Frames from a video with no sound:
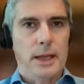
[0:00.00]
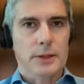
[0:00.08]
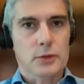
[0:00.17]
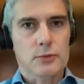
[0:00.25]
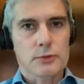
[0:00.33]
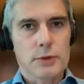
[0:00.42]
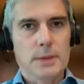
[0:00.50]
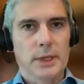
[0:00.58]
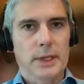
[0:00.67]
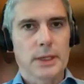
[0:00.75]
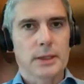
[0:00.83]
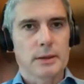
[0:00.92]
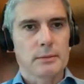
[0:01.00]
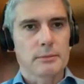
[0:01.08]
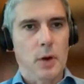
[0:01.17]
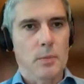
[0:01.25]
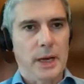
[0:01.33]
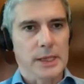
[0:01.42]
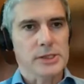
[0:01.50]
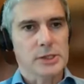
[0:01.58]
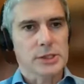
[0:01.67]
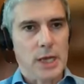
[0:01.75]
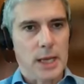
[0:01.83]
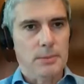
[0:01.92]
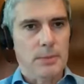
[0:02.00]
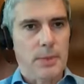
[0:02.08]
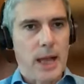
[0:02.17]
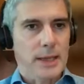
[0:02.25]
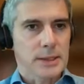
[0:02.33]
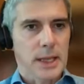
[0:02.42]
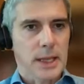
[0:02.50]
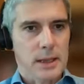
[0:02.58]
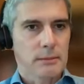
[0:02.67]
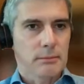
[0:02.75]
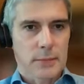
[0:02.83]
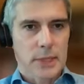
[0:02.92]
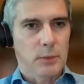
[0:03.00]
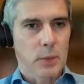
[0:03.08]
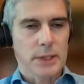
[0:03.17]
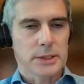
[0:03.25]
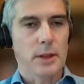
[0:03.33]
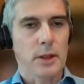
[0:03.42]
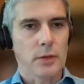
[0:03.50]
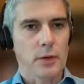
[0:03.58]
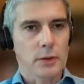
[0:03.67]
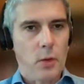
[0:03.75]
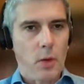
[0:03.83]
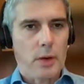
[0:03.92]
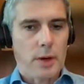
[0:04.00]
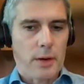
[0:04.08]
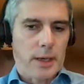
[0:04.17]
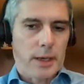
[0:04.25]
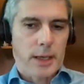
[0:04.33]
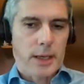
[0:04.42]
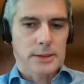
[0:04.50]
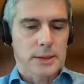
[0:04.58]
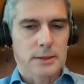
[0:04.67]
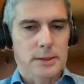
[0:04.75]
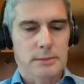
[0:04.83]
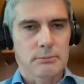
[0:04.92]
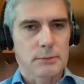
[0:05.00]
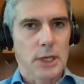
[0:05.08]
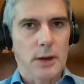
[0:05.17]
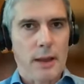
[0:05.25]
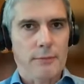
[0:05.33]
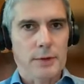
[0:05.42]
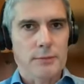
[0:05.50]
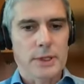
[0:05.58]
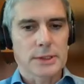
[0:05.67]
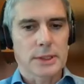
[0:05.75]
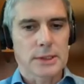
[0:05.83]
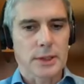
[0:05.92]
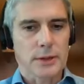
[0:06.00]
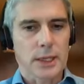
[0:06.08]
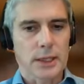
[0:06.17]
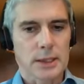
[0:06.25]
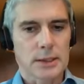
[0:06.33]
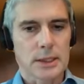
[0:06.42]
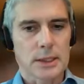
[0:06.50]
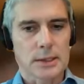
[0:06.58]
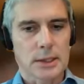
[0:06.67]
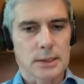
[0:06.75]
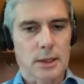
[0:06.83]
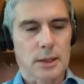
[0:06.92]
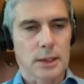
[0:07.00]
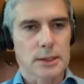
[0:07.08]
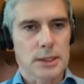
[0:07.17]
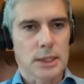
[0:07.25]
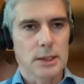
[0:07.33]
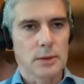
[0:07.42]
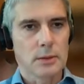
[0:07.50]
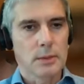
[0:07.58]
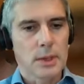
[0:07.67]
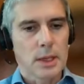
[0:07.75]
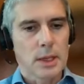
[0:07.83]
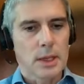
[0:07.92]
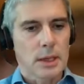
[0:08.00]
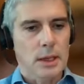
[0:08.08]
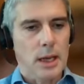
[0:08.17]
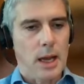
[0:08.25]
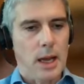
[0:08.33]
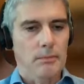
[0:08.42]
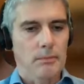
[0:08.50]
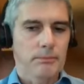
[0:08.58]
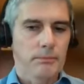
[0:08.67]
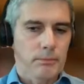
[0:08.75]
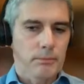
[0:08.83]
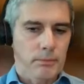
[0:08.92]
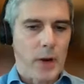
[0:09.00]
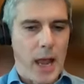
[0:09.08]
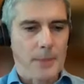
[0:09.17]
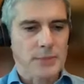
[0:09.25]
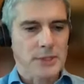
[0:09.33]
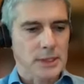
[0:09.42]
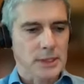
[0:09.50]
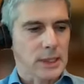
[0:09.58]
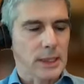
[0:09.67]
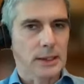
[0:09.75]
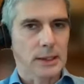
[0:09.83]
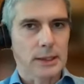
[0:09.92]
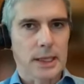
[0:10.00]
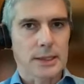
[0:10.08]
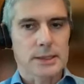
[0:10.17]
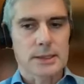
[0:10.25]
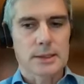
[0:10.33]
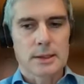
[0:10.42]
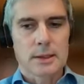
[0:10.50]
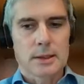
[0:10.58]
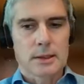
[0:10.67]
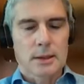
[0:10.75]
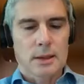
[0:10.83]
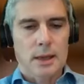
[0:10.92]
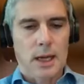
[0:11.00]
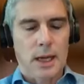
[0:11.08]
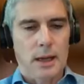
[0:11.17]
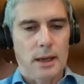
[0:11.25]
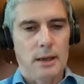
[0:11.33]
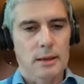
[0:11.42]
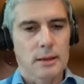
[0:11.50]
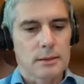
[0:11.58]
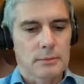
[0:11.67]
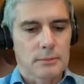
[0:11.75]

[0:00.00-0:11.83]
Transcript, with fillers: extremely robust shape as it, it was in the third quarter and as there's you know every reason to think is is, is going to continue um, perhaps at a slightly less uh,